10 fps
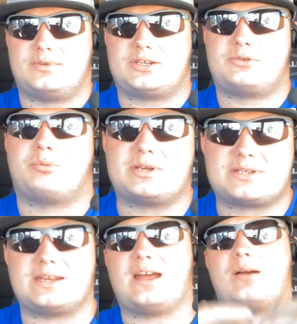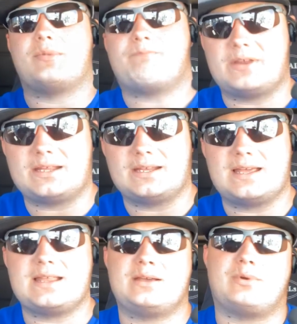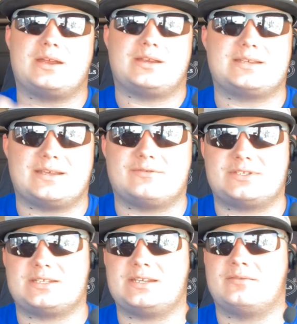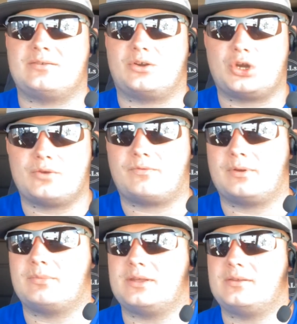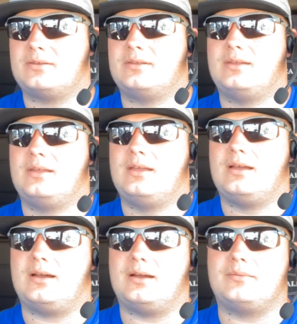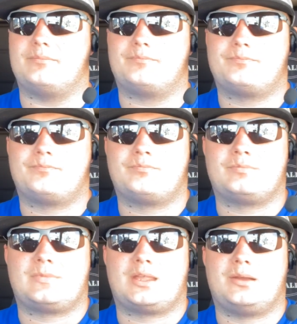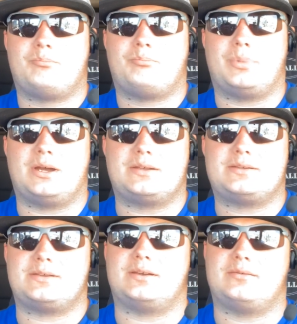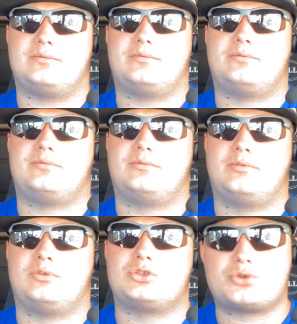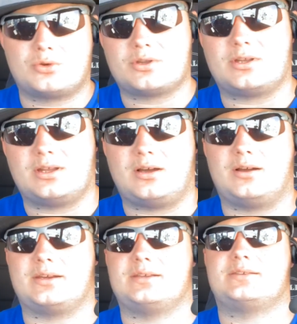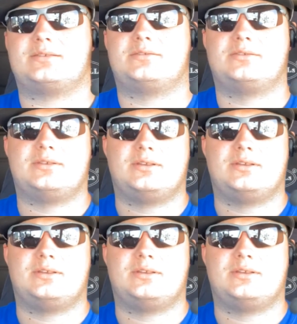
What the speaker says: expressing how I've been feeling lately, why you guys haven't seen or heard from me. But short of the long is,